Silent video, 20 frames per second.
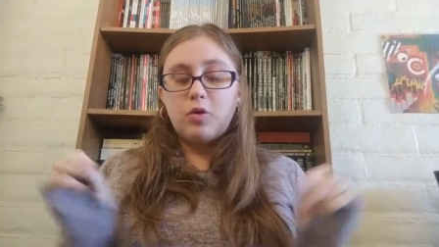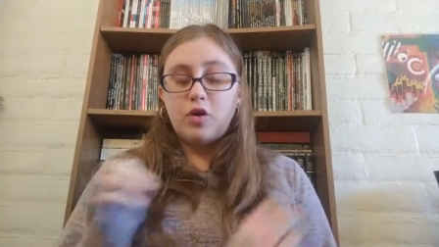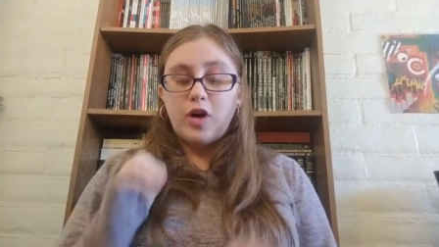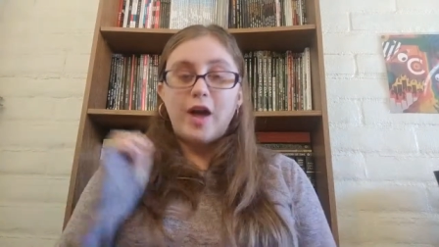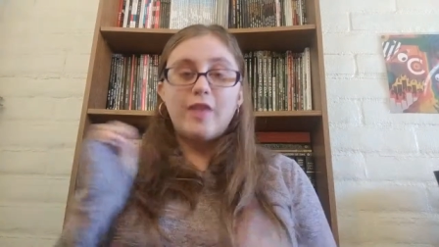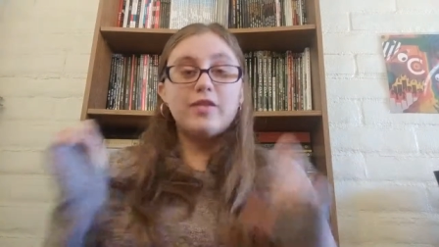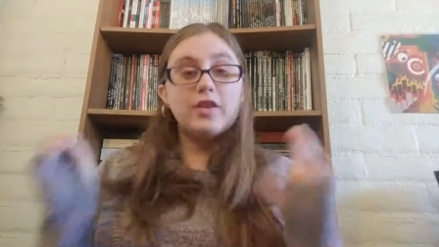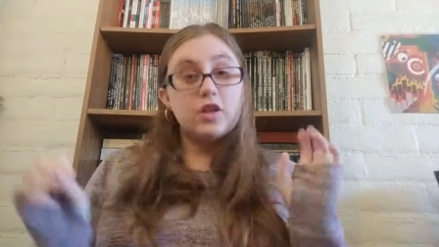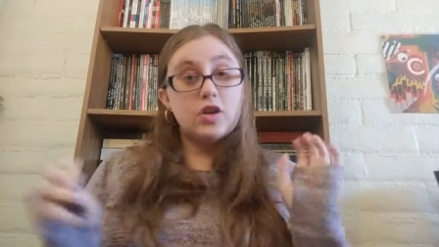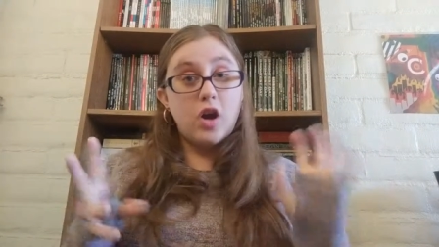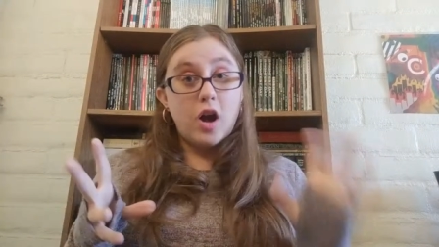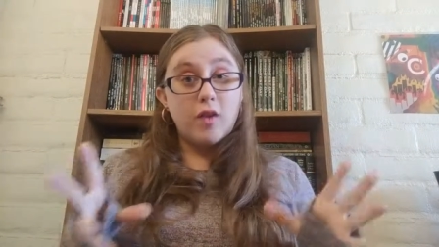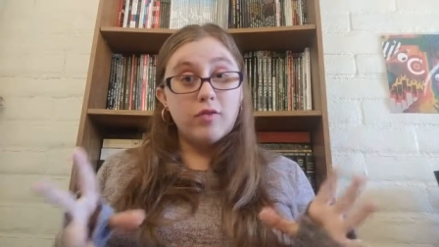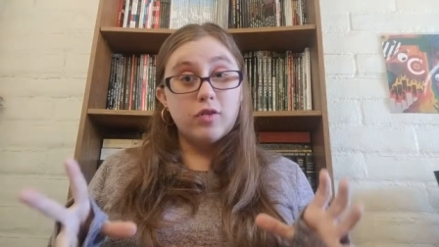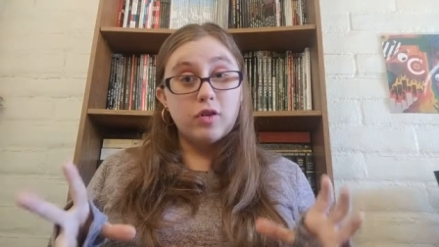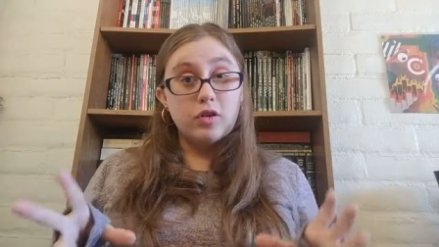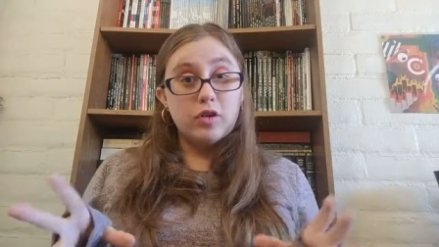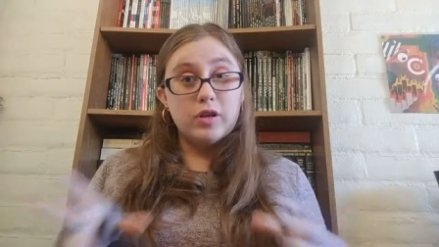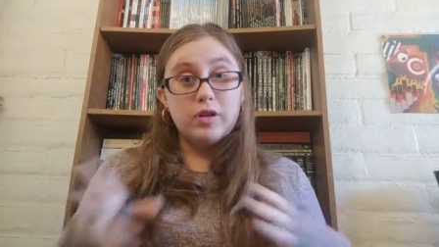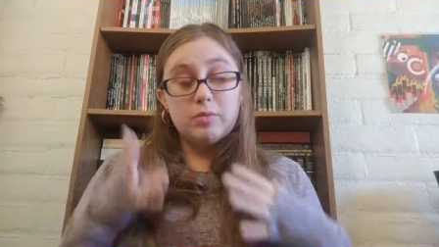graphic
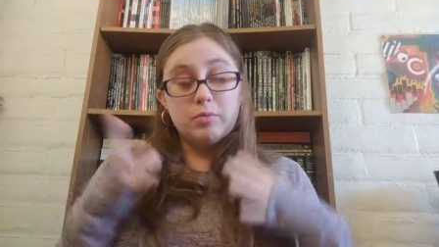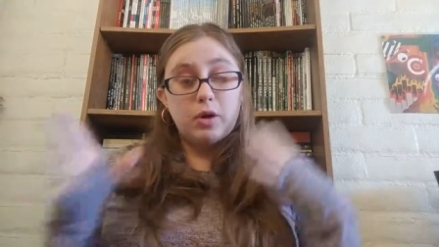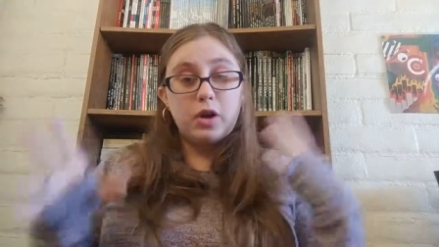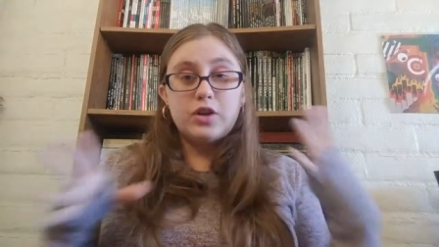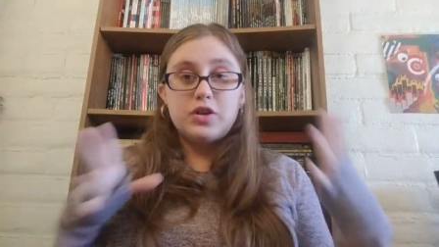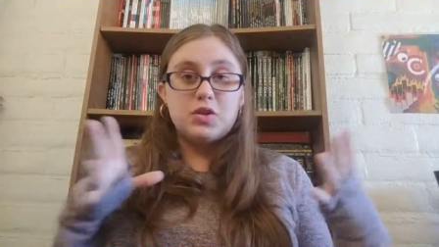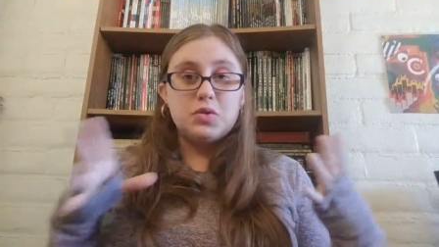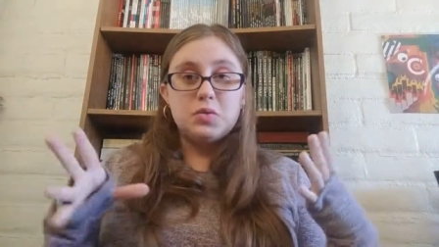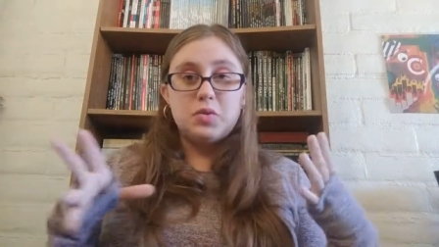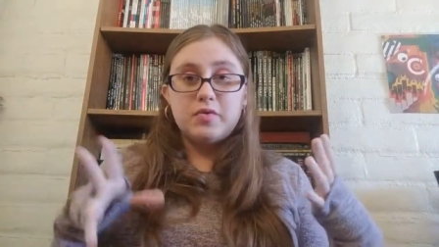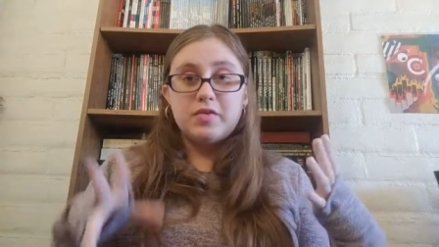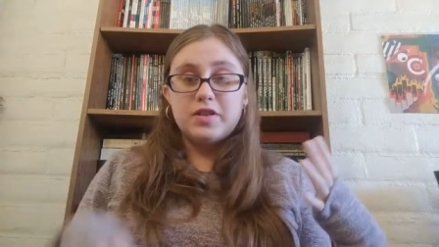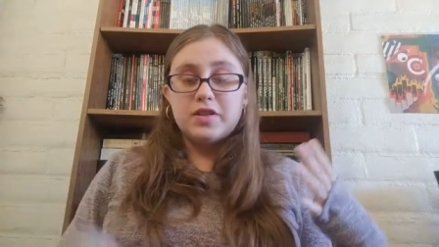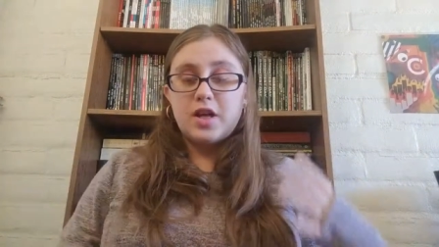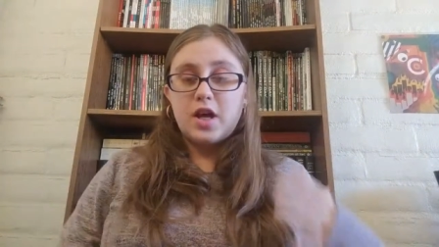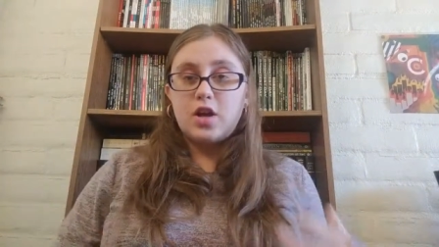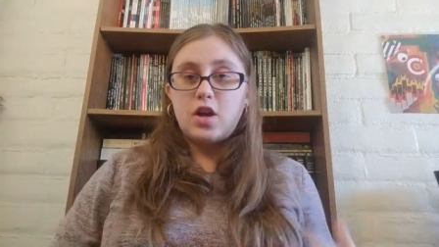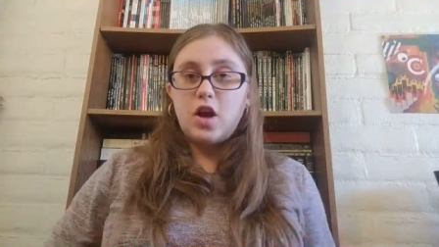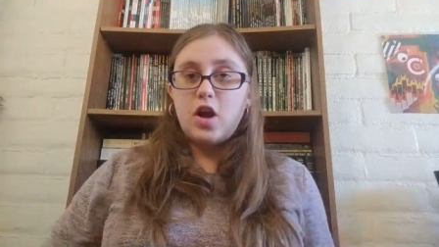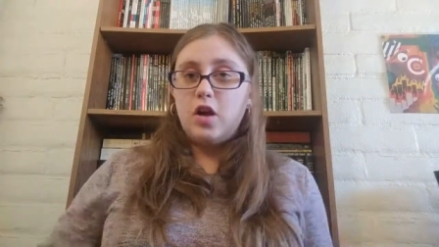novel in part two of
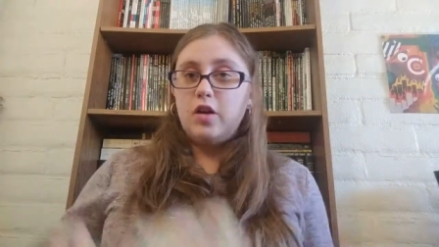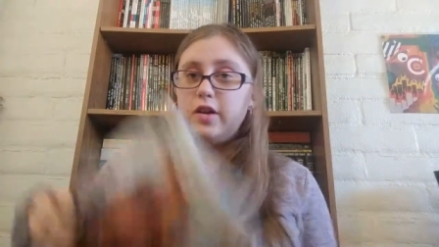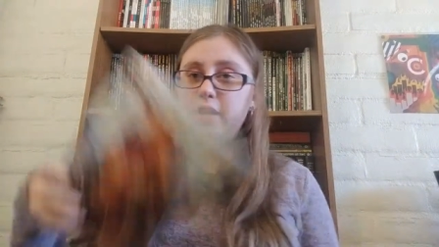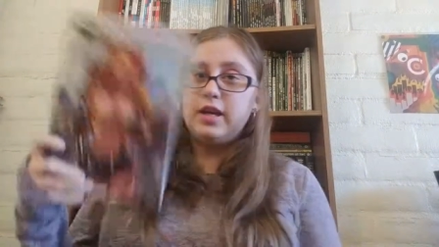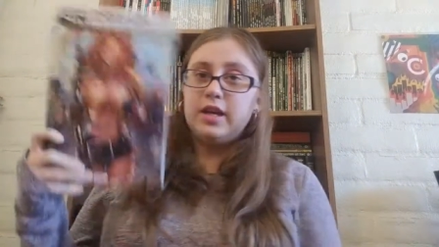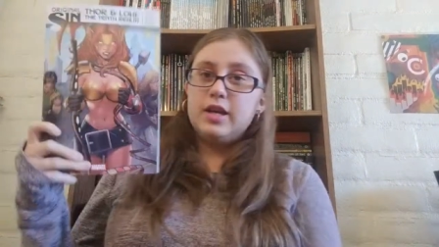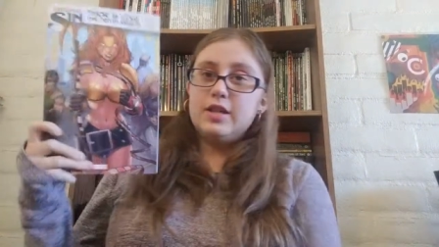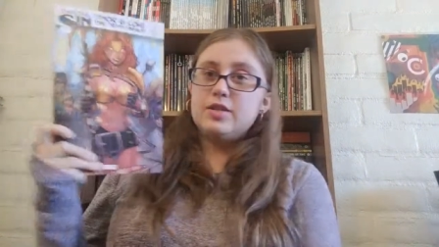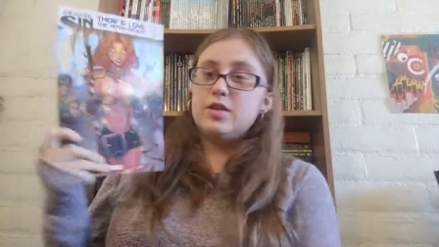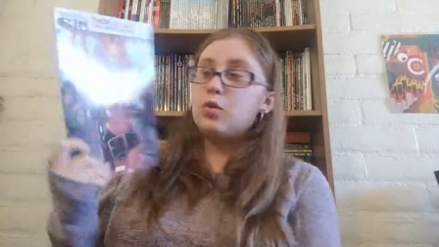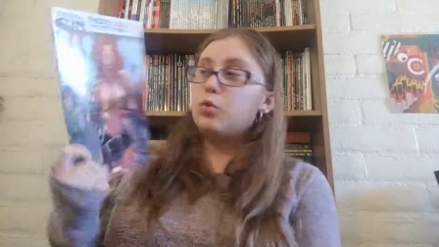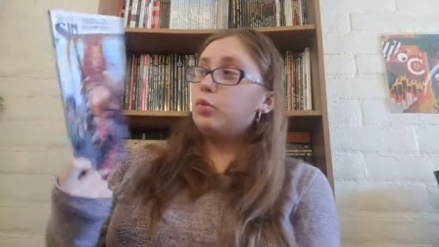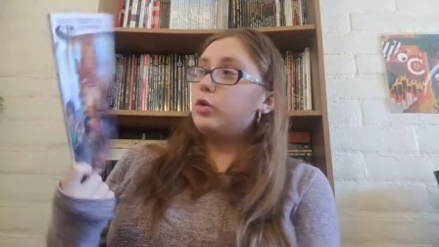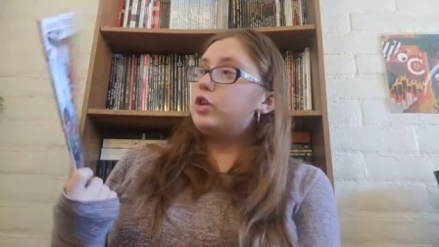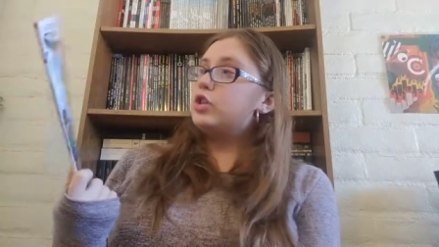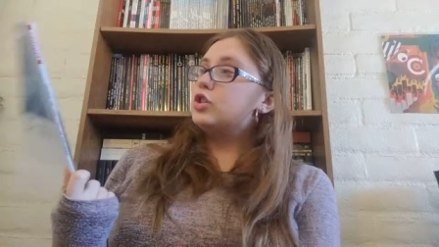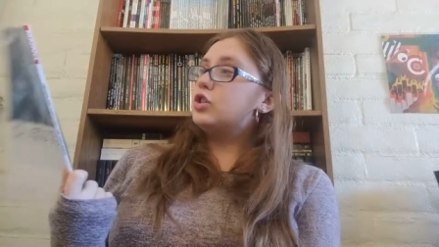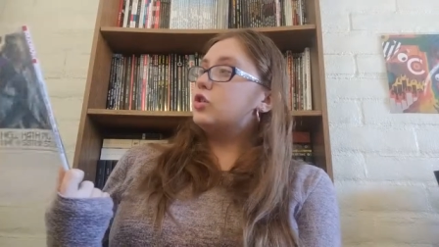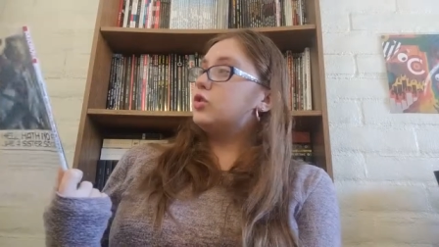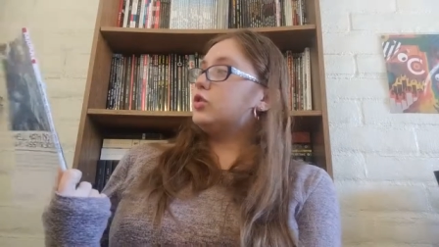this unhaul is
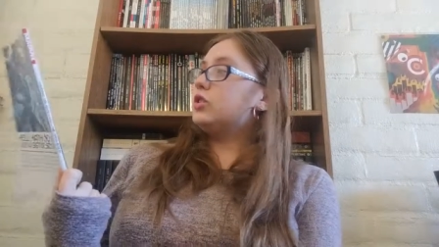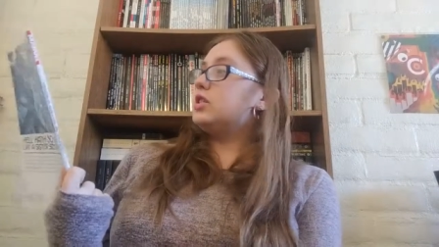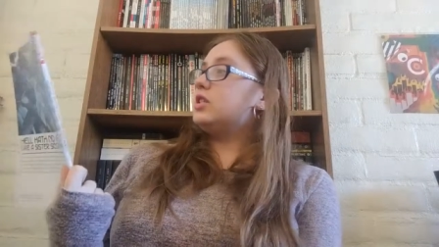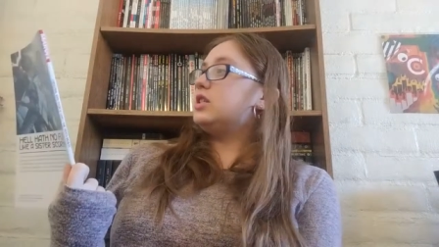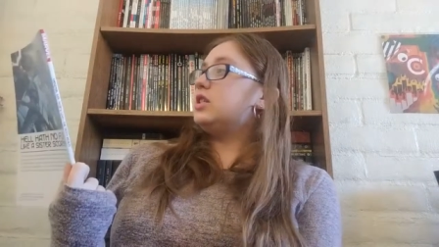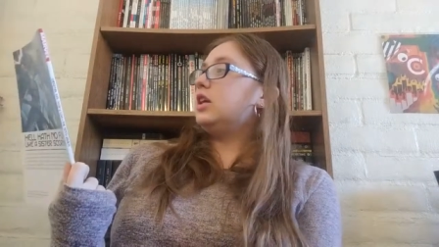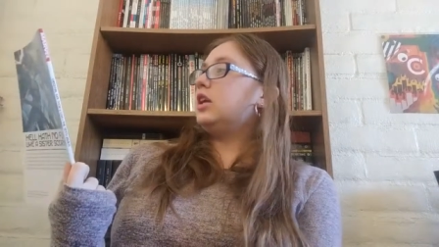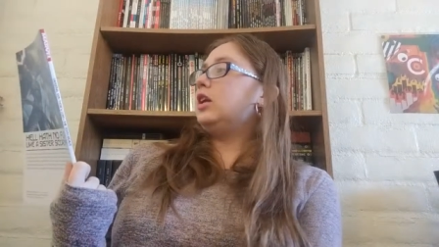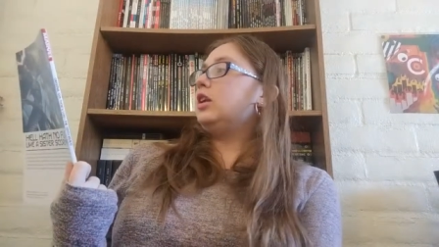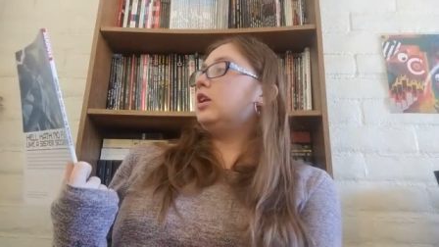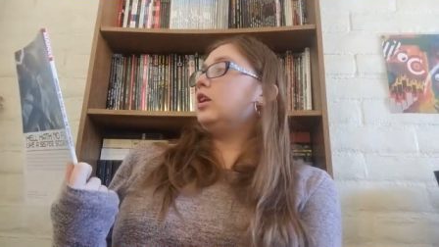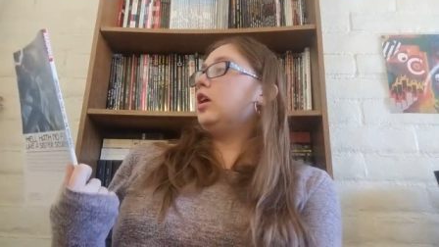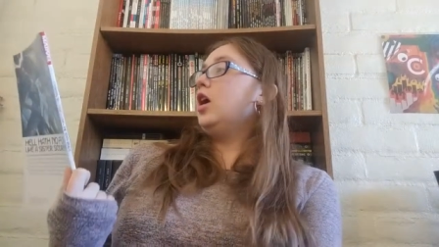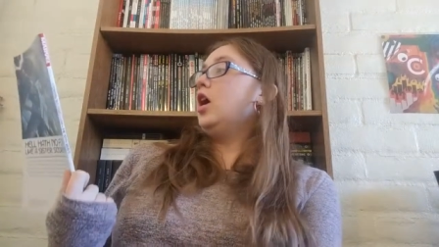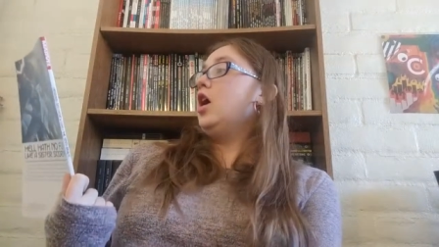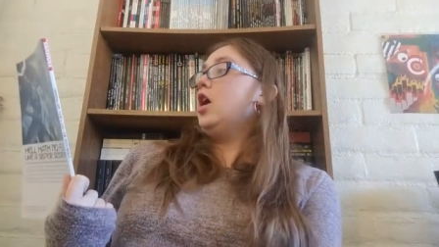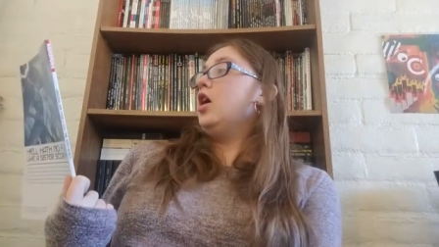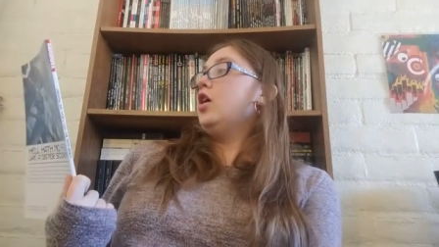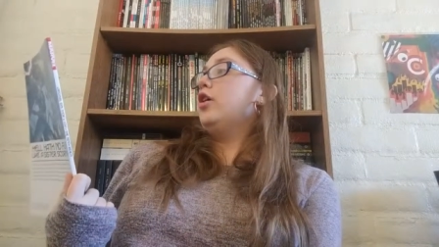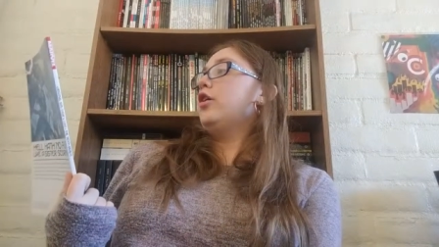Original
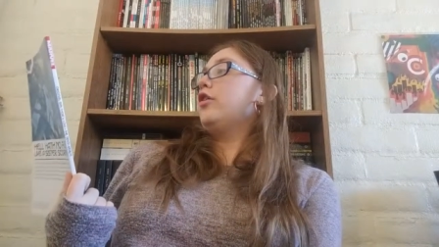Sin